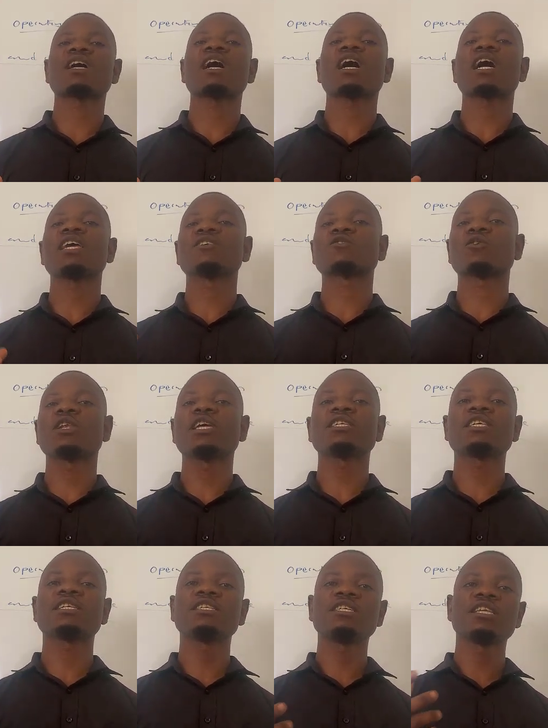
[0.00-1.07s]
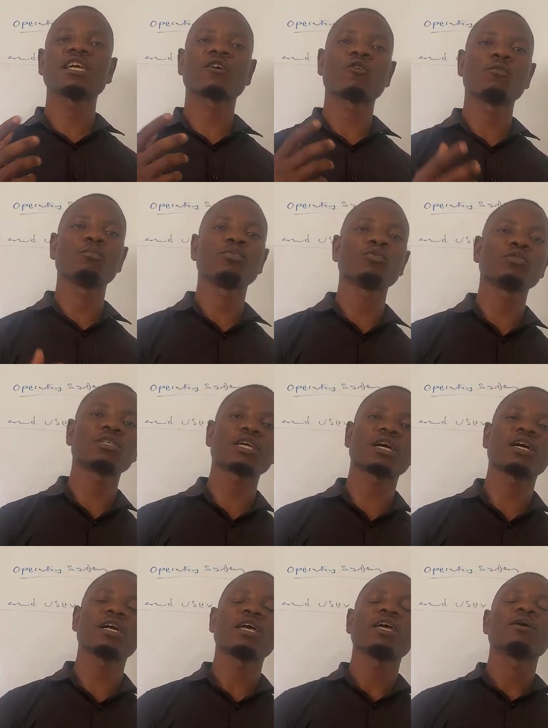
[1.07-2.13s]
are isolated in a
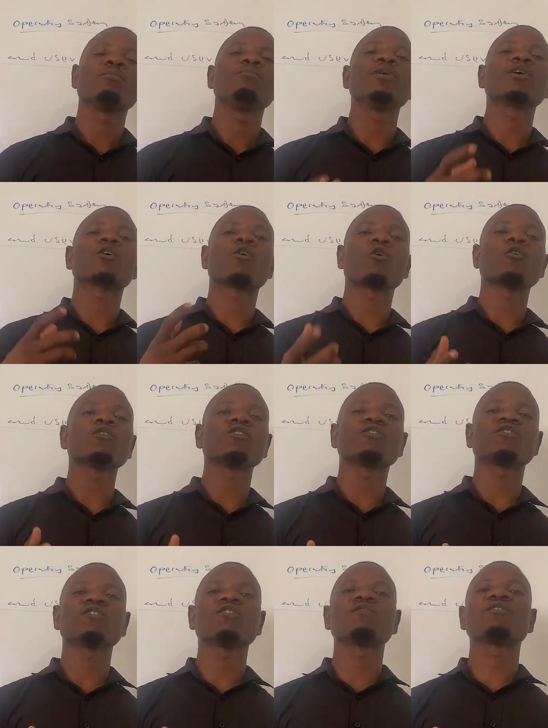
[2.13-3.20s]
computer because